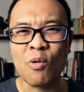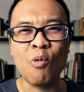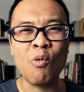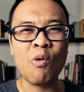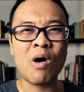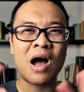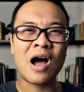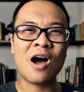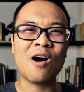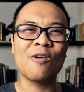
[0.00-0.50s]

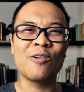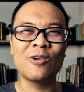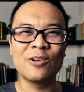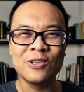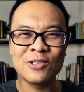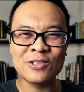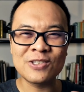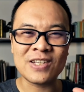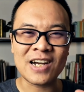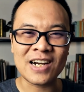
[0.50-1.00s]
Wow,
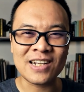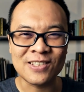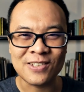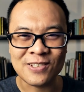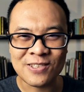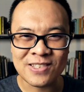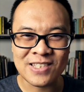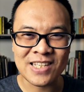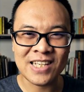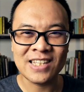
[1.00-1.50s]
you start to
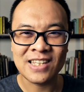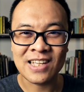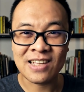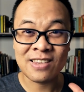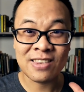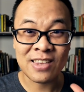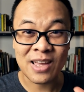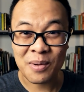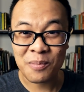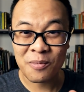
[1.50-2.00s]
see the
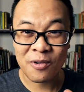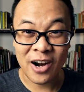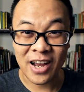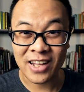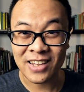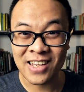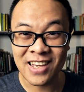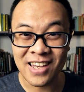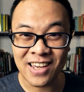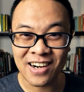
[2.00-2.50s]
theme
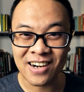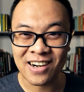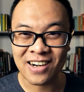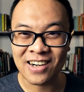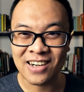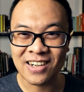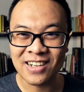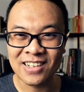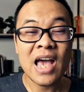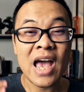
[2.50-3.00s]
right
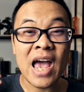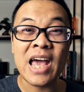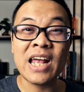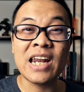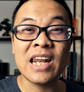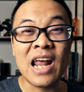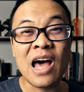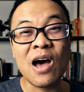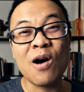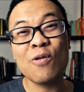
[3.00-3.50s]
here.
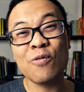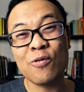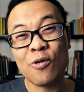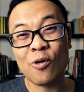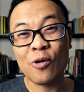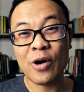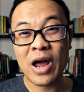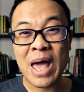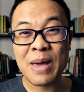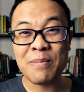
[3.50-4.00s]
And now
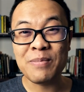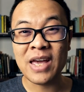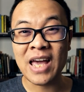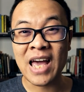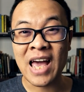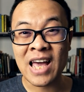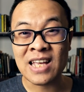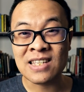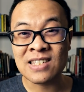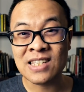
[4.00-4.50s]
for
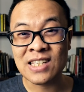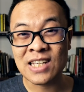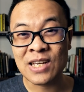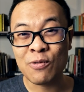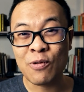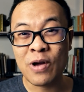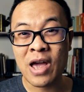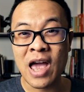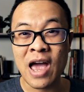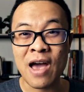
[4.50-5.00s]
APS-C
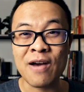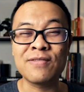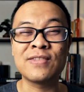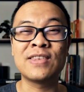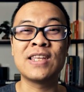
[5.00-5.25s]
we have